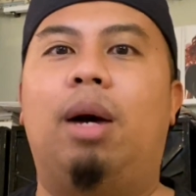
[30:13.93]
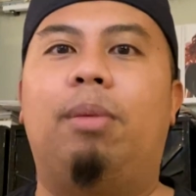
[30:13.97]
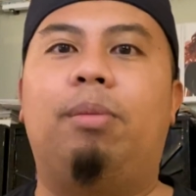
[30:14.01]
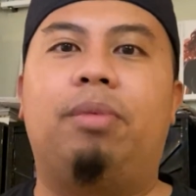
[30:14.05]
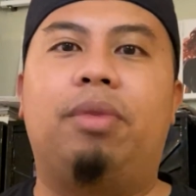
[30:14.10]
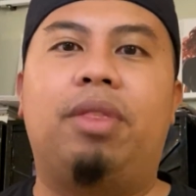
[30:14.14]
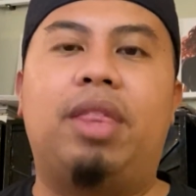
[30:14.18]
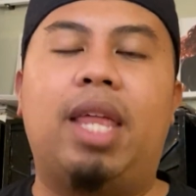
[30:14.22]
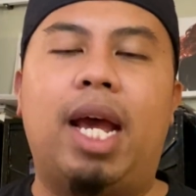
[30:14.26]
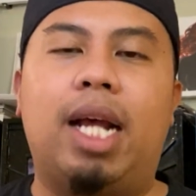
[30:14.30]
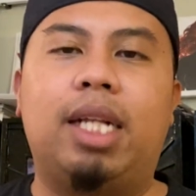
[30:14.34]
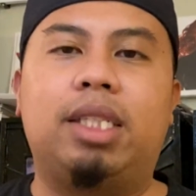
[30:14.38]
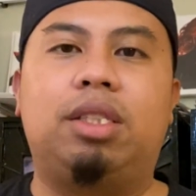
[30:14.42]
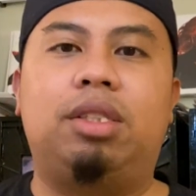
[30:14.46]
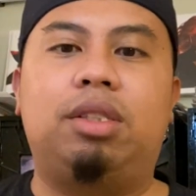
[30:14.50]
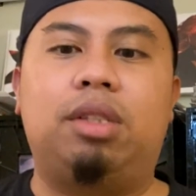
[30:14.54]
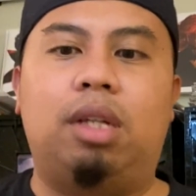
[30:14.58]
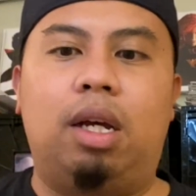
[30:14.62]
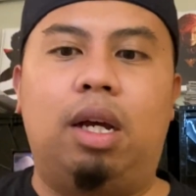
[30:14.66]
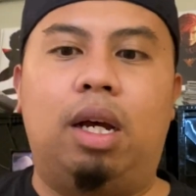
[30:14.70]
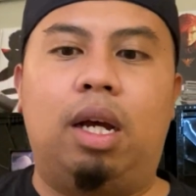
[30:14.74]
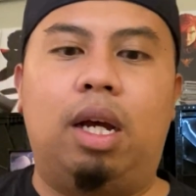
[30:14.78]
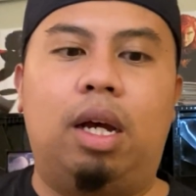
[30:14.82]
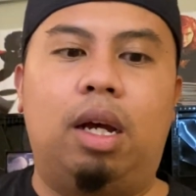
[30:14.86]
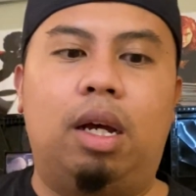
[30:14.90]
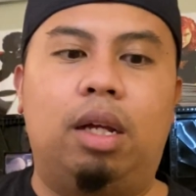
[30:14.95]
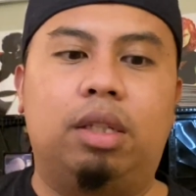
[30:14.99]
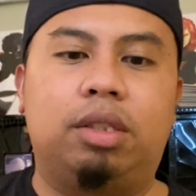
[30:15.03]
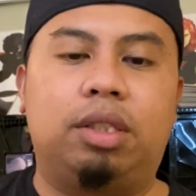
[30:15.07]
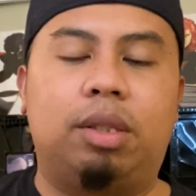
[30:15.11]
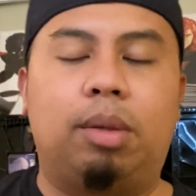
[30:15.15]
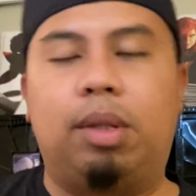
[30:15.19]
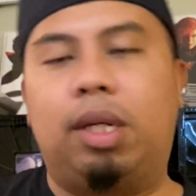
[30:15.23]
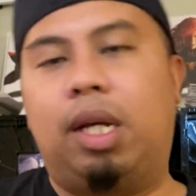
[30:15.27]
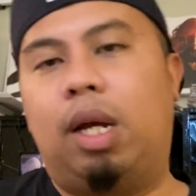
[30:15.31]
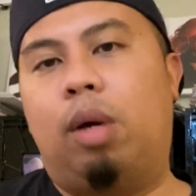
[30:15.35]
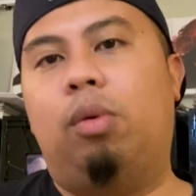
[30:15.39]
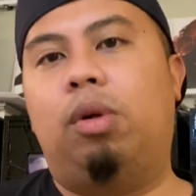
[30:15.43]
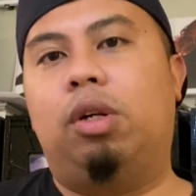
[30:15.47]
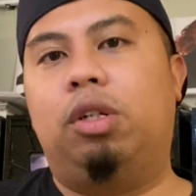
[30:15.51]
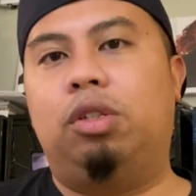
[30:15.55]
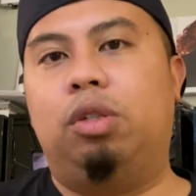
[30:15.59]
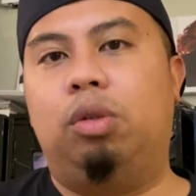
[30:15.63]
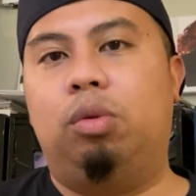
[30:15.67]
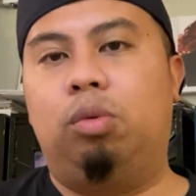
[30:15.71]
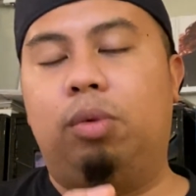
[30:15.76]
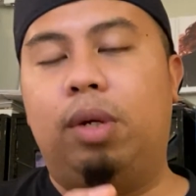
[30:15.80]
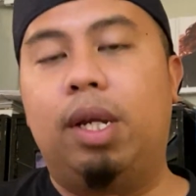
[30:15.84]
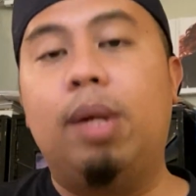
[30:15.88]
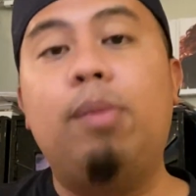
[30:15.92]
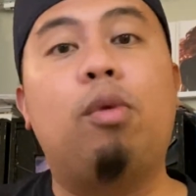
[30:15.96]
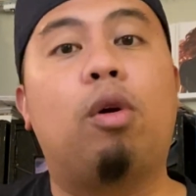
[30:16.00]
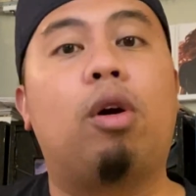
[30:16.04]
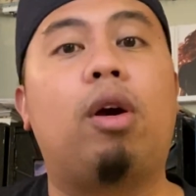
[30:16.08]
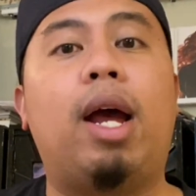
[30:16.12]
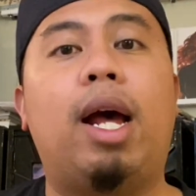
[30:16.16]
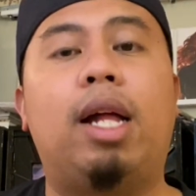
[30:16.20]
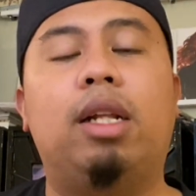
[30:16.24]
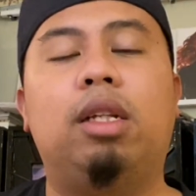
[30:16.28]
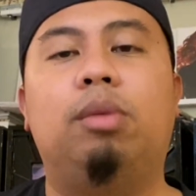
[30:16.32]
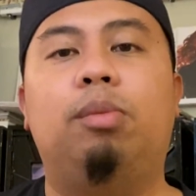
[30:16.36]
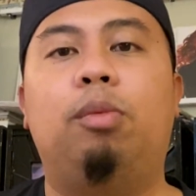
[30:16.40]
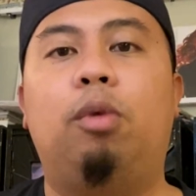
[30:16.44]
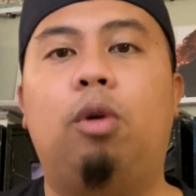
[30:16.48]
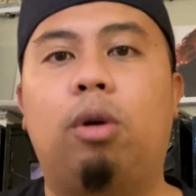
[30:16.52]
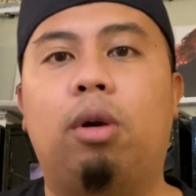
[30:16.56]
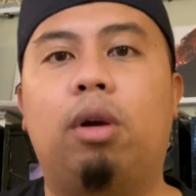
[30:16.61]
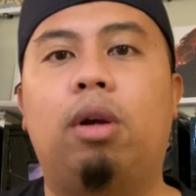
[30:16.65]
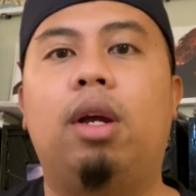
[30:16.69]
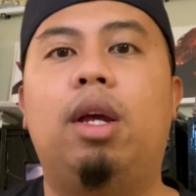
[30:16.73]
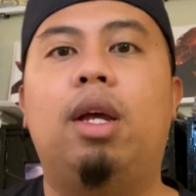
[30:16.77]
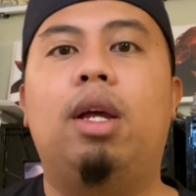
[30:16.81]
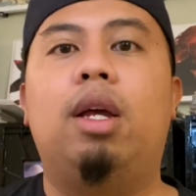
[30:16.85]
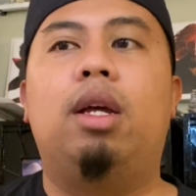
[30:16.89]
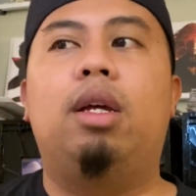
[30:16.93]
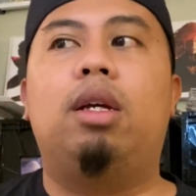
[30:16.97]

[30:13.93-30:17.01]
that's something I want to do. Read more Alan Moore